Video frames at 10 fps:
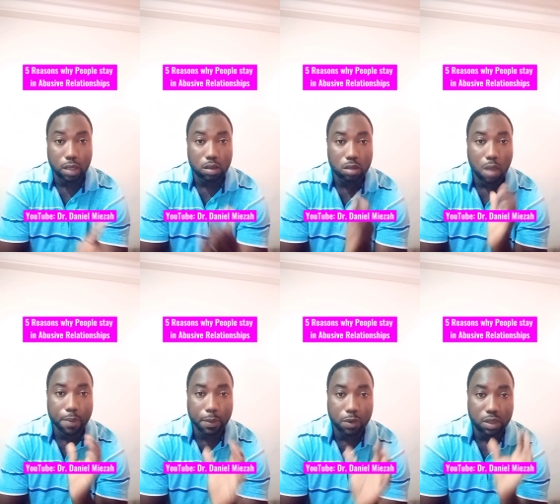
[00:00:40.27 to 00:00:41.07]
some
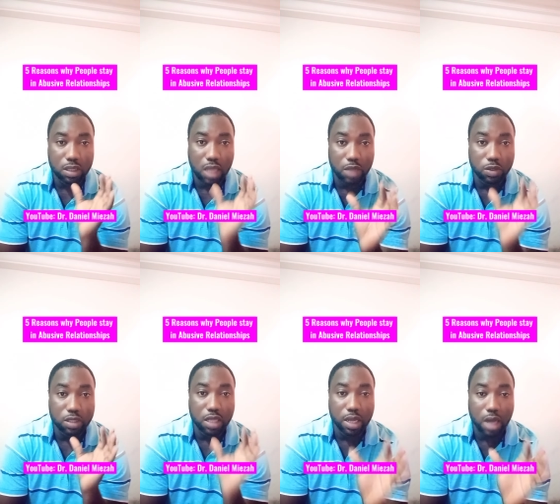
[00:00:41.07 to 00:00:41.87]
people decide to
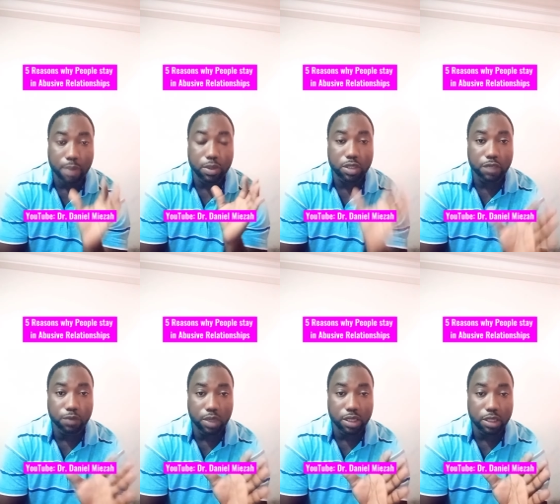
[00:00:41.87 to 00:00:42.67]
stay in abusive
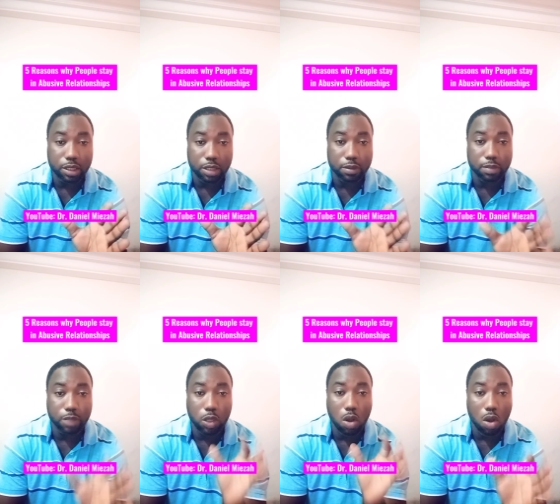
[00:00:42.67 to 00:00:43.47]
relationships
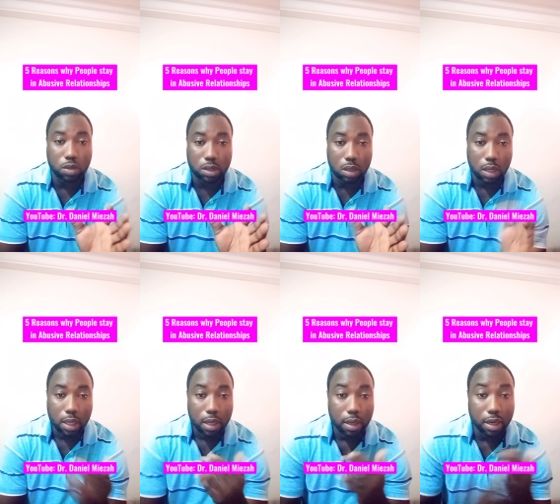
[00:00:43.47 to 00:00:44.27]
because
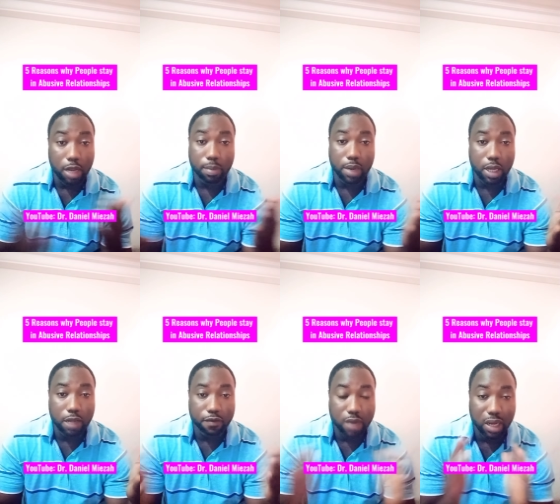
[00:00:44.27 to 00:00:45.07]
they
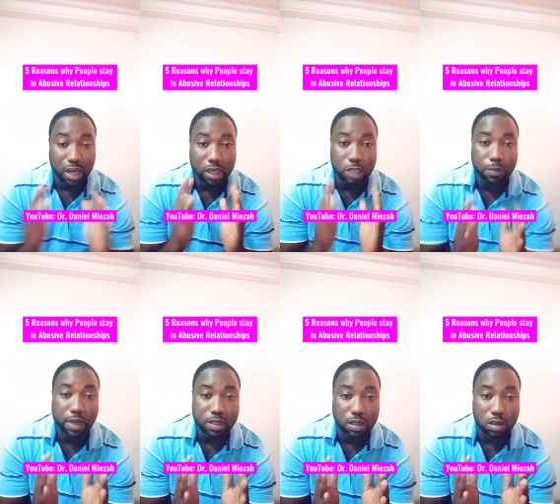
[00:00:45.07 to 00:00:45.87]
believe that this
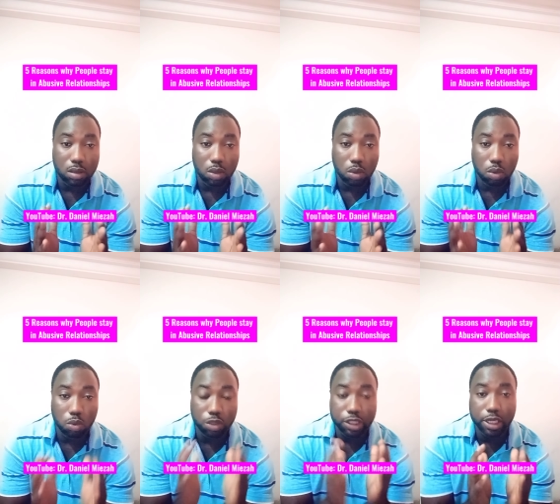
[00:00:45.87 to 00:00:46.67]
person
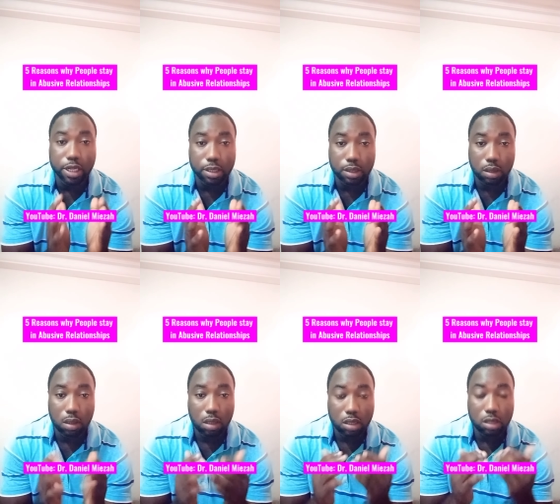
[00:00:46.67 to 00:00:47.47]
will change.
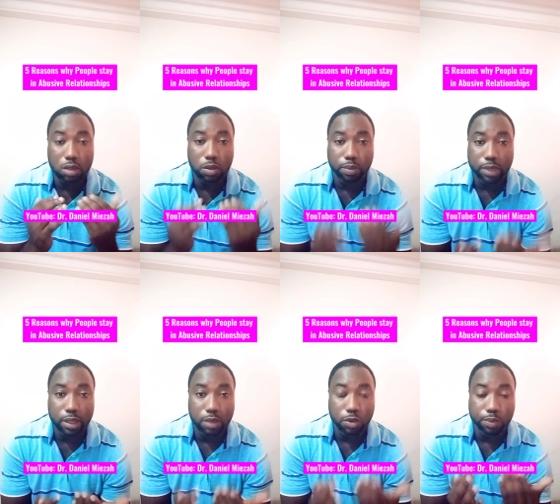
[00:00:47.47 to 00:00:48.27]
You be,
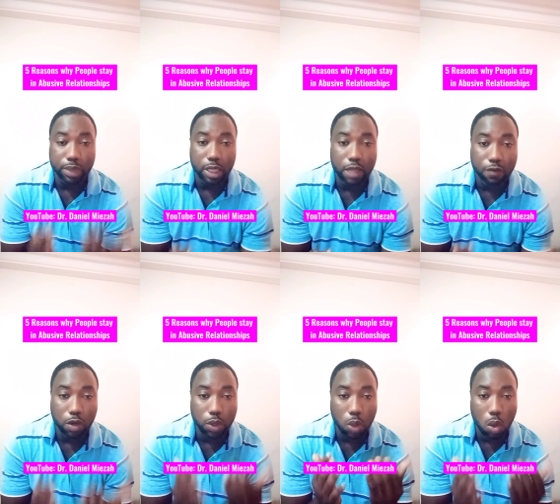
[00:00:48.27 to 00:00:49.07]
you believe
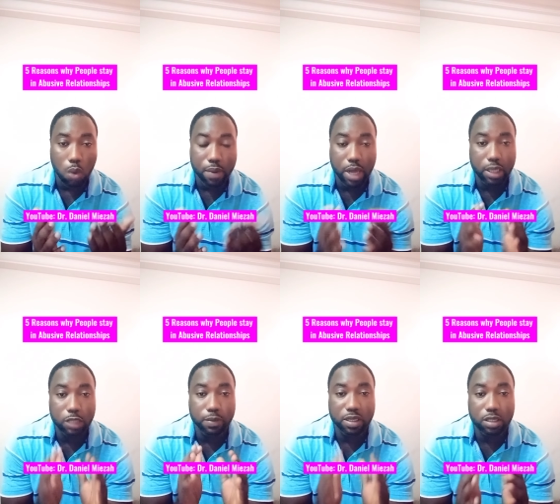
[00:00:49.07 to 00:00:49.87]
or you hope that
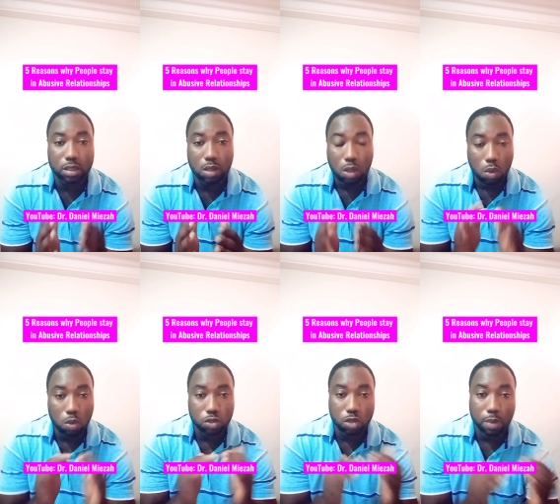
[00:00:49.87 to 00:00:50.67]
this person
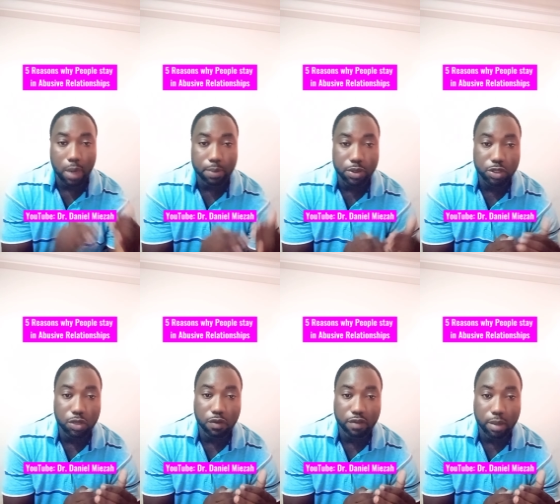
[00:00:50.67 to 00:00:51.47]
will stop abusing
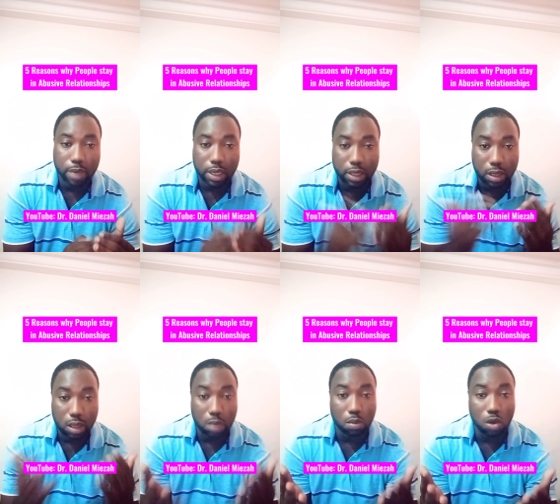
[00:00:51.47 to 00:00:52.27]
you verbally,
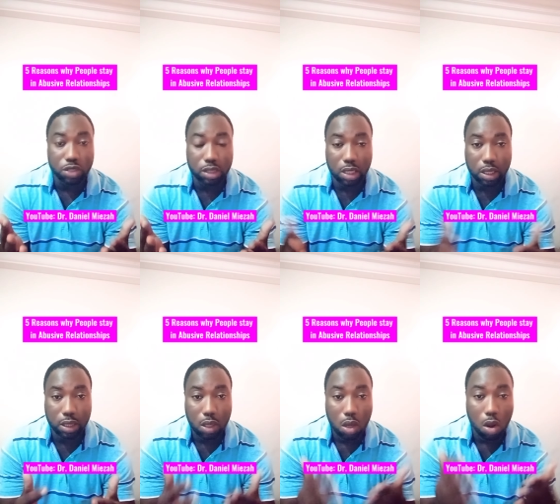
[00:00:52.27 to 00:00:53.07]

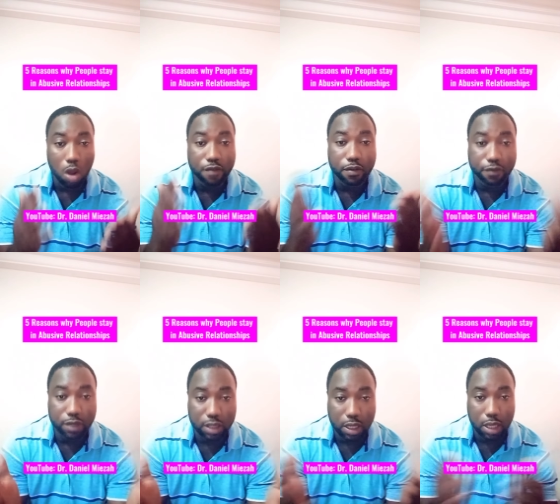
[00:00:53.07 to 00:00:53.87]
emotionally, or even
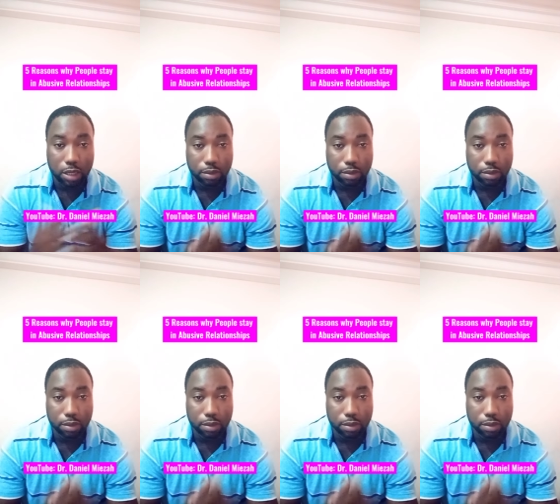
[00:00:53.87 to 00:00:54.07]
physically.